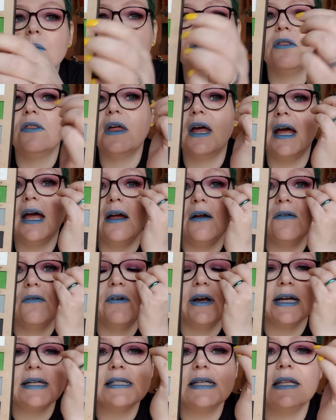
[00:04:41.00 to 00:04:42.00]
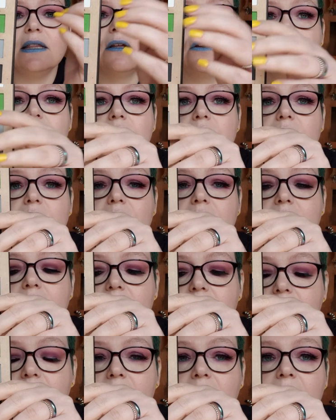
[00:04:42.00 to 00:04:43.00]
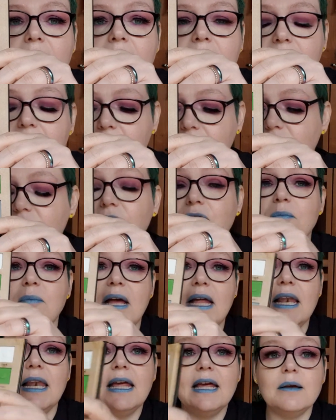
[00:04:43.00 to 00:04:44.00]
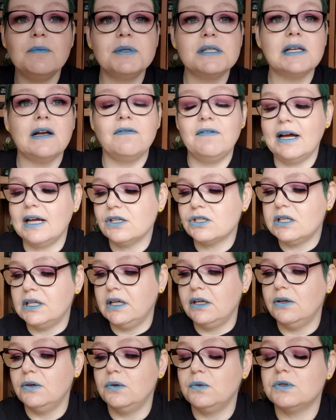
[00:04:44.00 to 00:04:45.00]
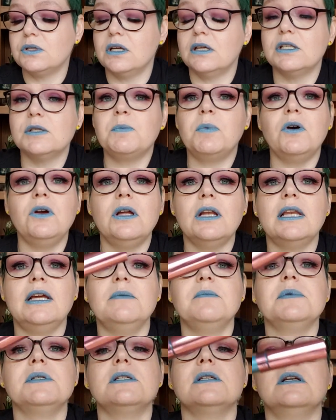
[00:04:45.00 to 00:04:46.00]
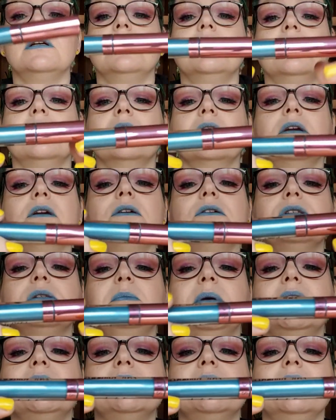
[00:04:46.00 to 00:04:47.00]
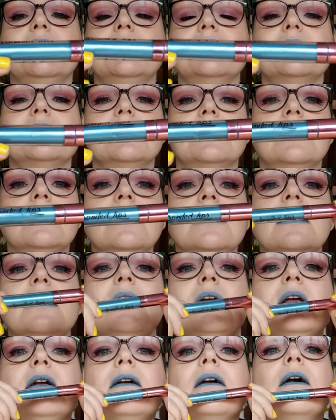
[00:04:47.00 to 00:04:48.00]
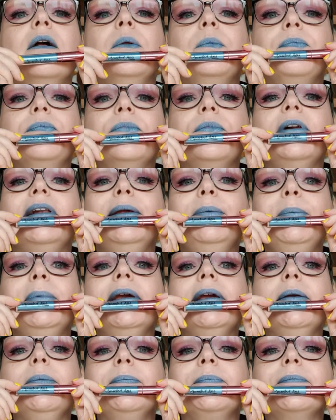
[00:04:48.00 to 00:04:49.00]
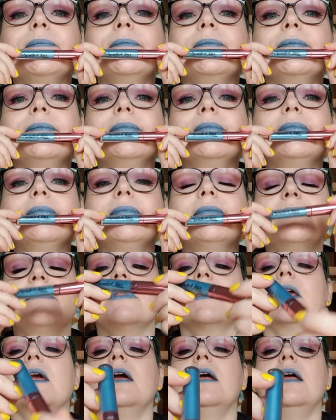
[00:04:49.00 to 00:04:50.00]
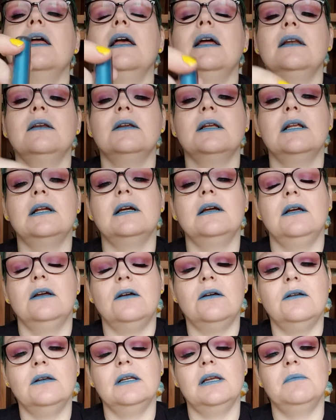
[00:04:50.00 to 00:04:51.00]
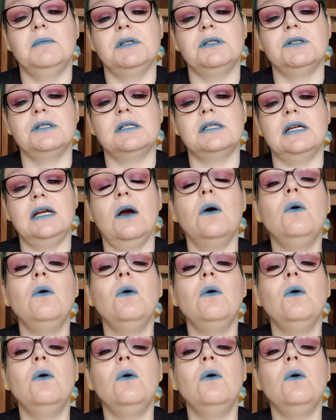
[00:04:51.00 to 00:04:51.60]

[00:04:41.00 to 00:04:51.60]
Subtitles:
one there right in the corner. And for my lips, I've actually used a Spoilt Lips Cosmetics lippy. And gone, let me just see.